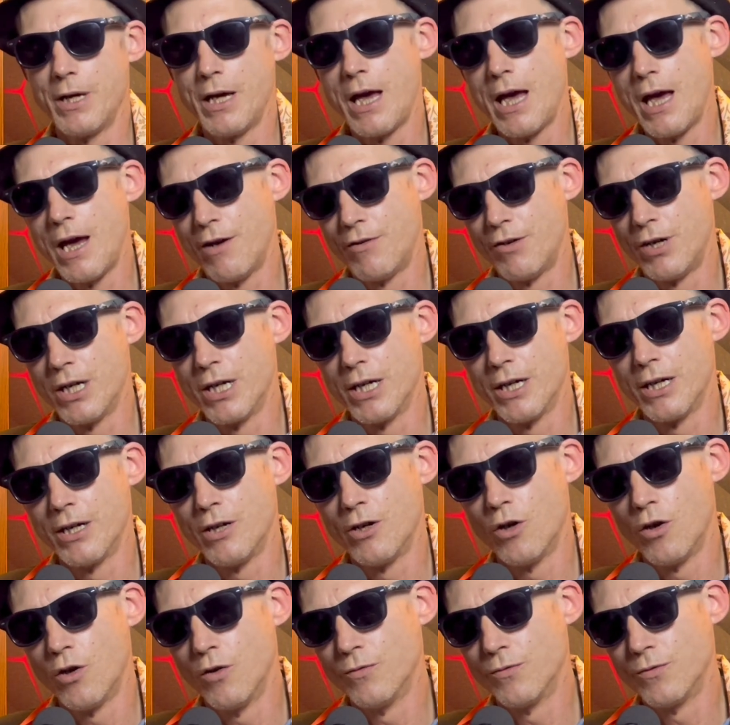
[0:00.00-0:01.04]
area
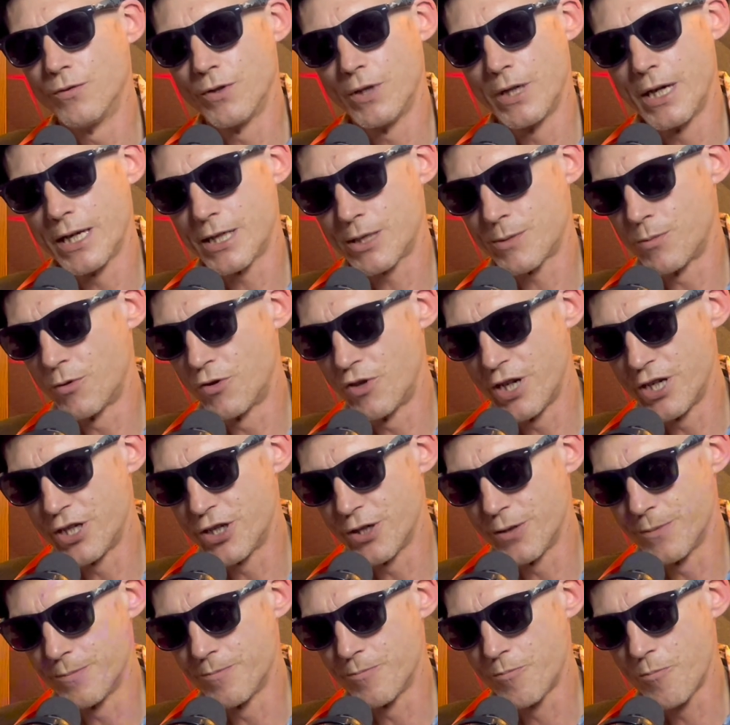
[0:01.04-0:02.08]
of
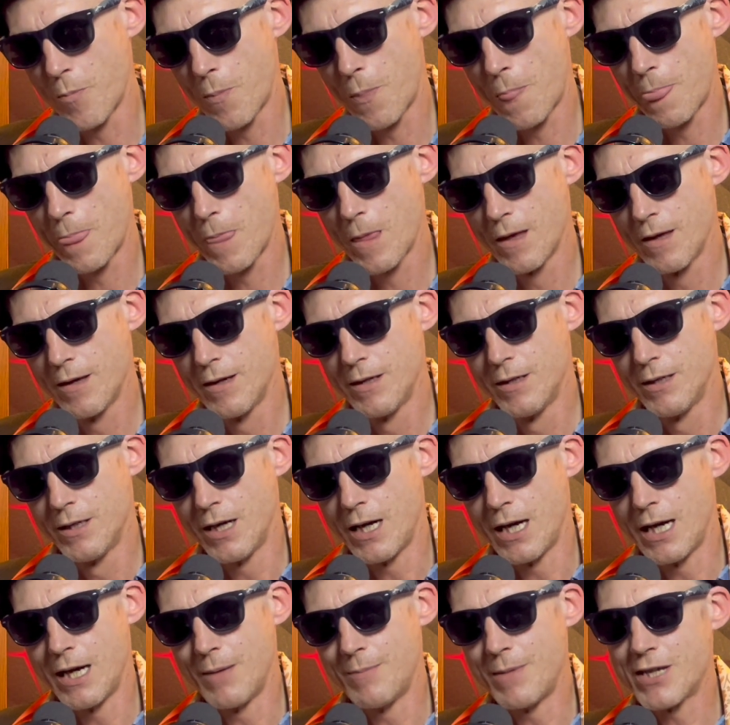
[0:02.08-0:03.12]
exploration.
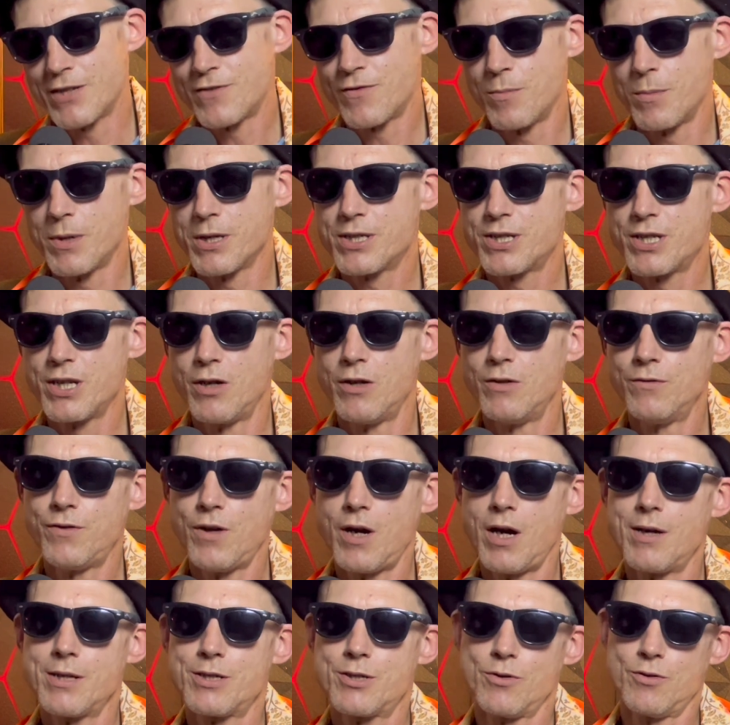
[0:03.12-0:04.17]
As for
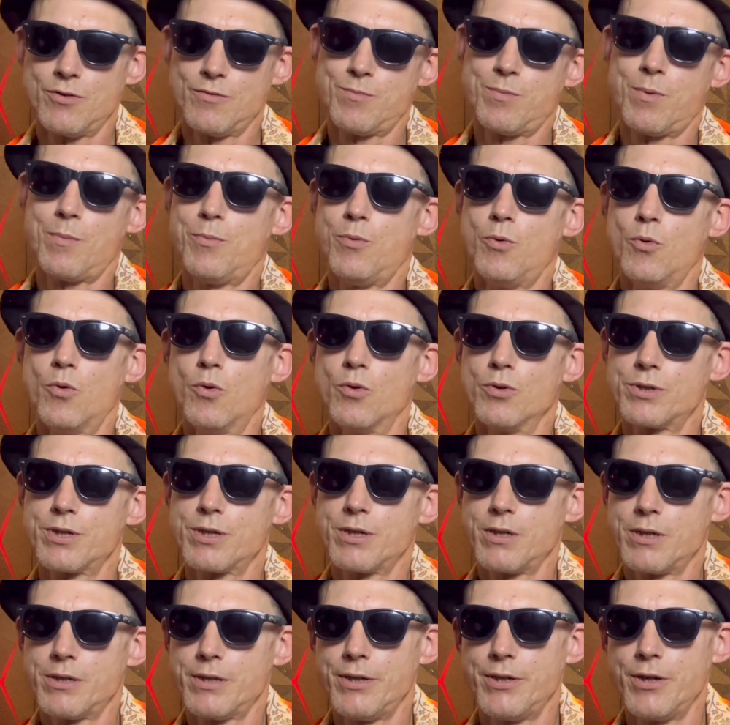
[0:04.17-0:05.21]
myself, I sort of
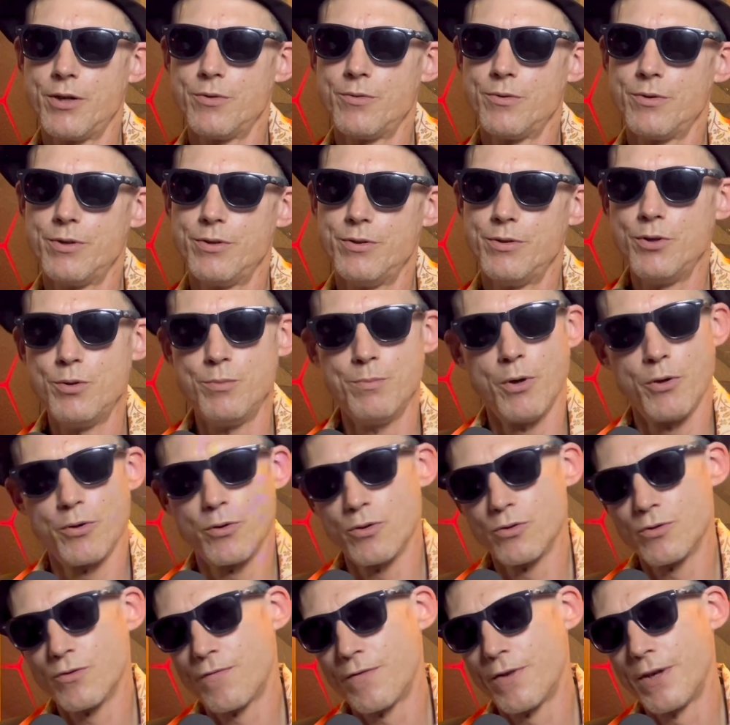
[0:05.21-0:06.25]
purport, you know, new
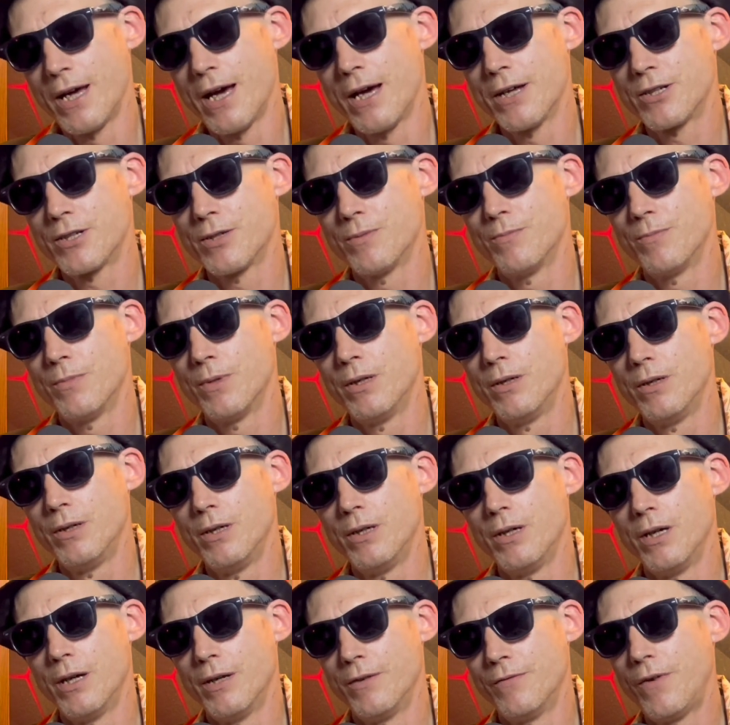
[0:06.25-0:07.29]
models of the atom
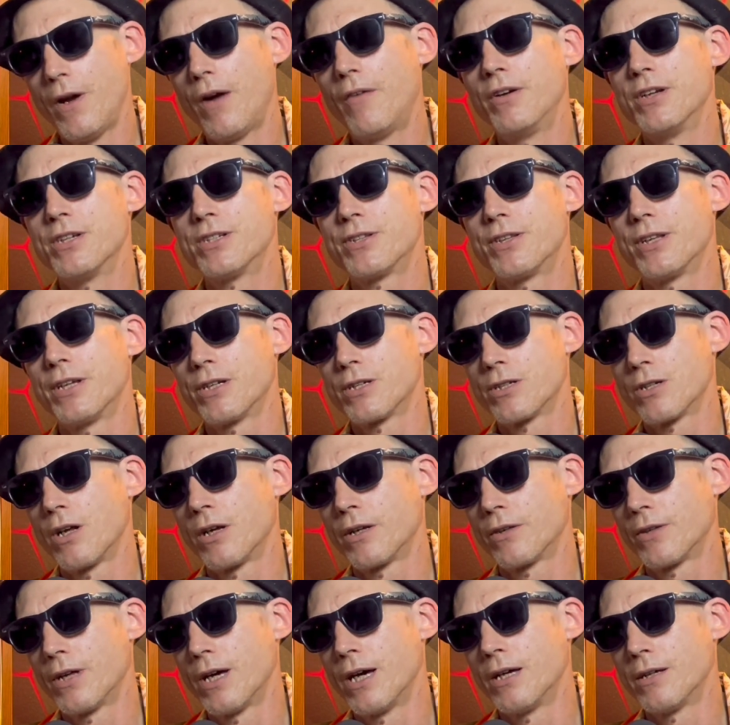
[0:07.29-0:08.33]
and various things
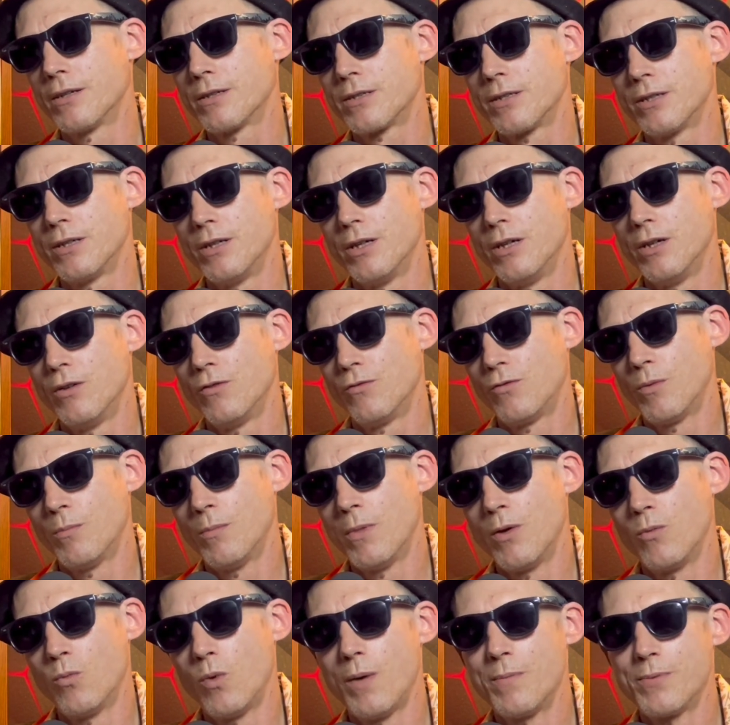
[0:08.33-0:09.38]
like that
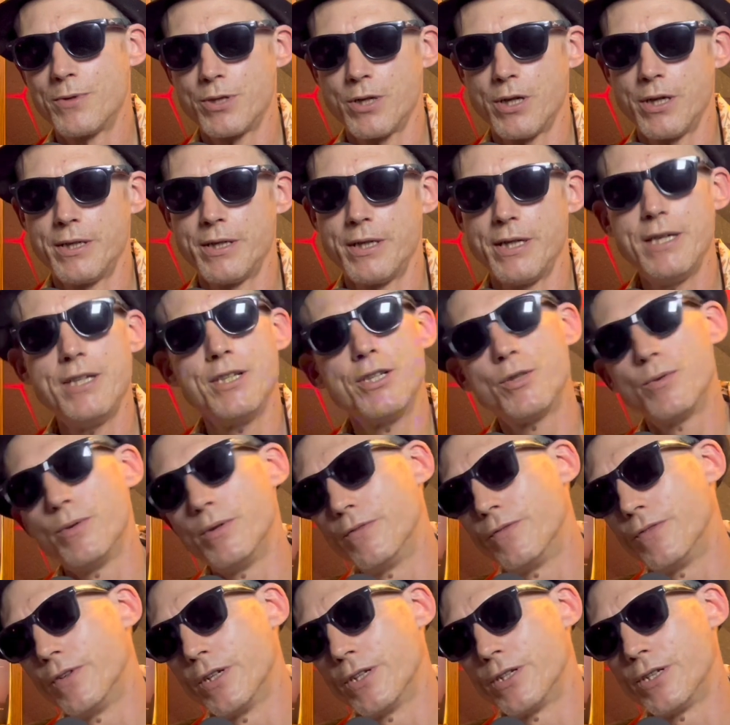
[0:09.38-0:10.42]
from my website
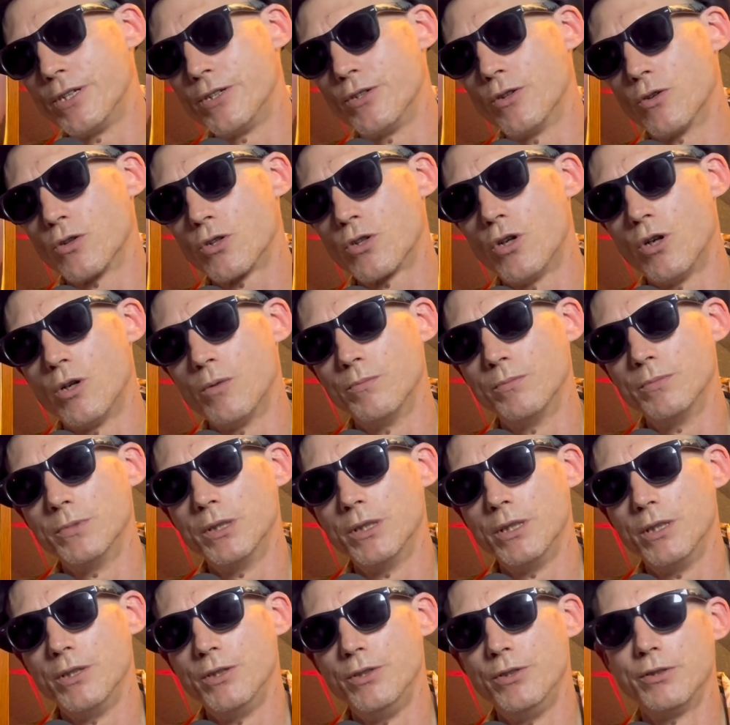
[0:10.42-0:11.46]

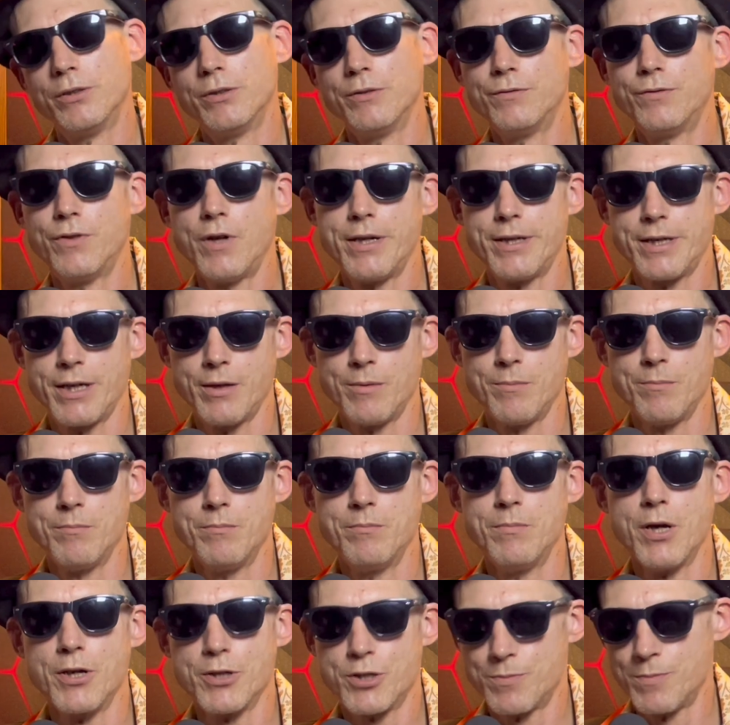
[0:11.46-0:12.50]
intoinfinity.com. You can find out
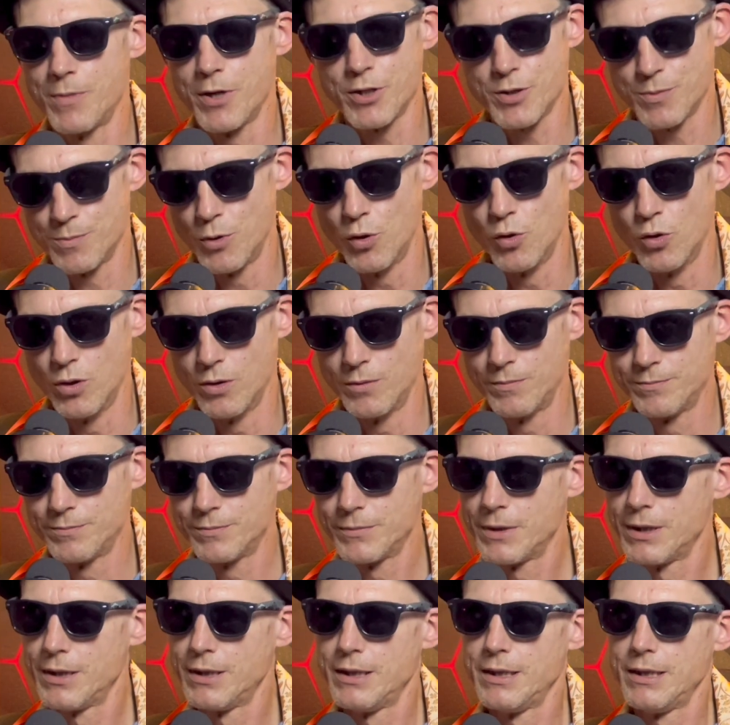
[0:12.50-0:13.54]
much, much more.
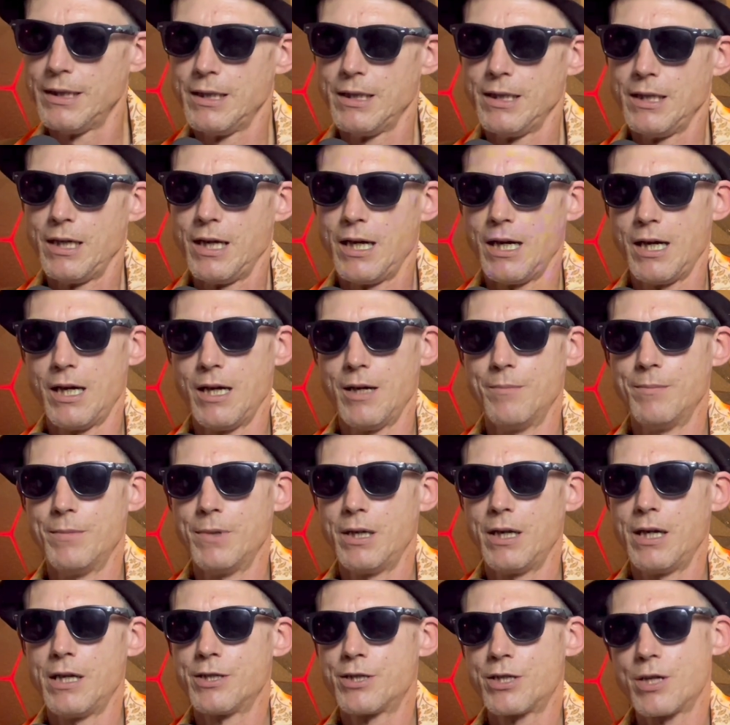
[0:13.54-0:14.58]

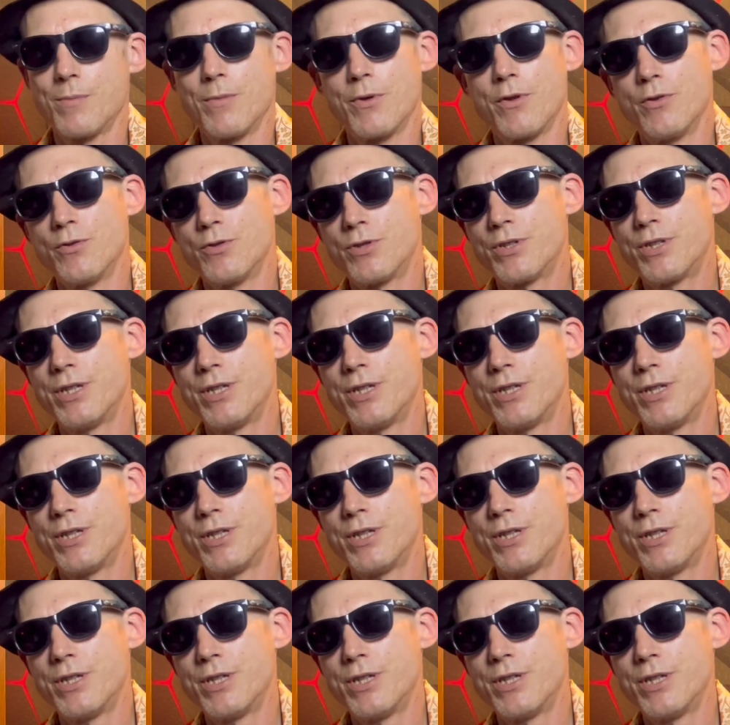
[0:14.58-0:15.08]
And some of those